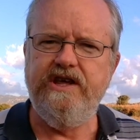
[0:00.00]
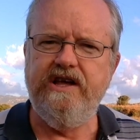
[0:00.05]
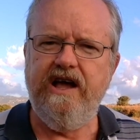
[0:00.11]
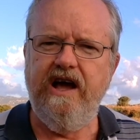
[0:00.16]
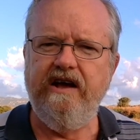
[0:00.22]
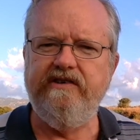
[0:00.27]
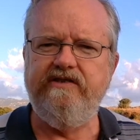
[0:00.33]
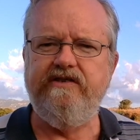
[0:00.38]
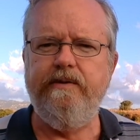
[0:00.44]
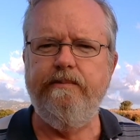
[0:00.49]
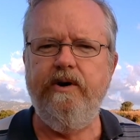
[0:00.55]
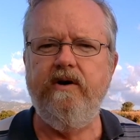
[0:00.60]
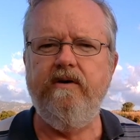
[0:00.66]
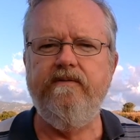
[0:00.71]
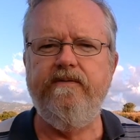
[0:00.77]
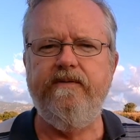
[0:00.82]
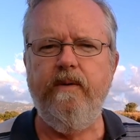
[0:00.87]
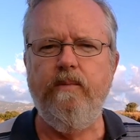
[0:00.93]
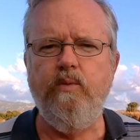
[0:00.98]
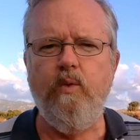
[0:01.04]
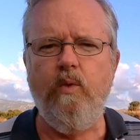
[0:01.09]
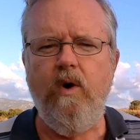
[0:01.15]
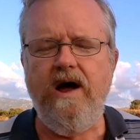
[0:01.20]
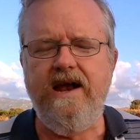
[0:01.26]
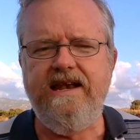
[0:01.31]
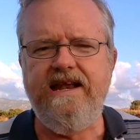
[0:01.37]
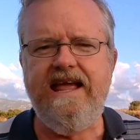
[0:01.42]
the customer from
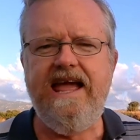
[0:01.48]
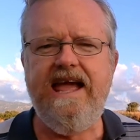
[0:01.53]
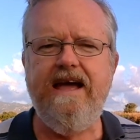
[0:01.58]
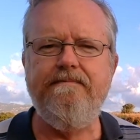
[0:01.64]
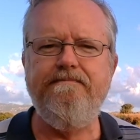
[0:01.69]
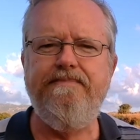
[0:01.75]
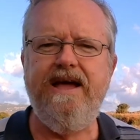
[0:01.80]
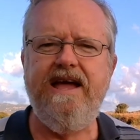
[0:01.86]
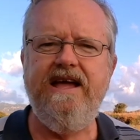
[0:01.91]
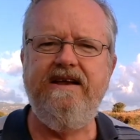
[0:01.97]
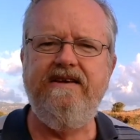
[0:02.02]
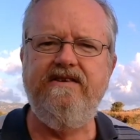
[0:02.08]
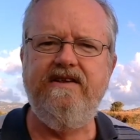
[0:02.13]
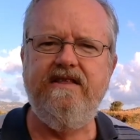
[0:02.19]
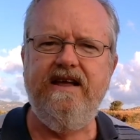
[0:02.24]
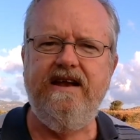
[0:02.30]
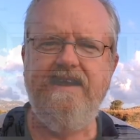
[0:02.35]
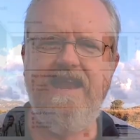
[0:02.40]
one campaign to the